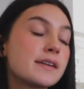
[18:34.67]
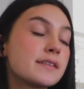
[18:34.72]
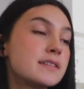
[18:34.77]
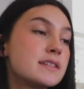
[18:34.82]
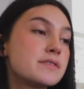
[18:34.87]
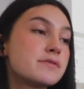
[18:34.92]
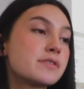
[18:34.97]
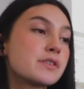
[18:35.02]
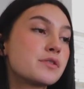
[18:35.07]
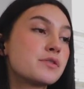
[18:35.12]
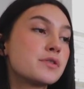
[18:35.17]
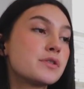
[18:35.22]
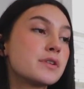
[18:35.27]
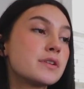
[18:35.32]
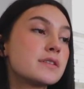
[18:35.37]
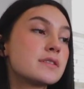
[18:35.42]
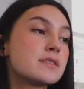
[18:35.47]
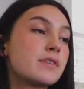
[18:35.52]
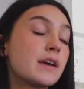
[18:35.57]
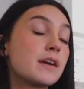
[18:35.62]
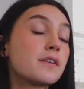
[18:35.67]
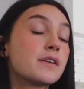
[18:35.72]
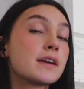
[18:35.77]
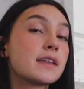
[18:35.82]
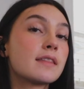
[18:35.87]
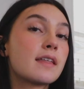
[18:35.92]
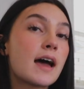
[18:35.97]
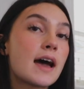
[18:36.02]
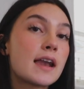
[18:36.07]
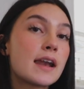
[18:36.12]
of difficult
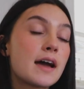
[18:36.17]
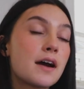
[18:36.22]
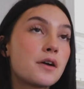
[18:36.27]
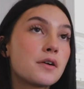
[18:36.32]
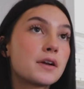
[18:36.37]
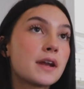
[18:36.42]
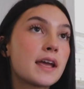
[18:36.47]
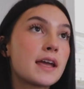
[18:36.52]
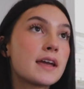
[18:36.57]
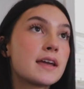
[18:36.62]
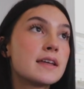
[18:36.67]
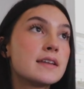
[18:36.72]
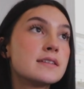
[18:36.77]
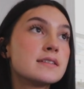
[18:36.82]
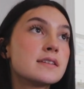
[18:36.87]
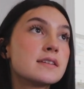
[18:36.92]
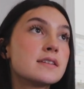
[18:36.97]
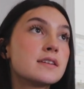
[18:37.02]
figuring that out and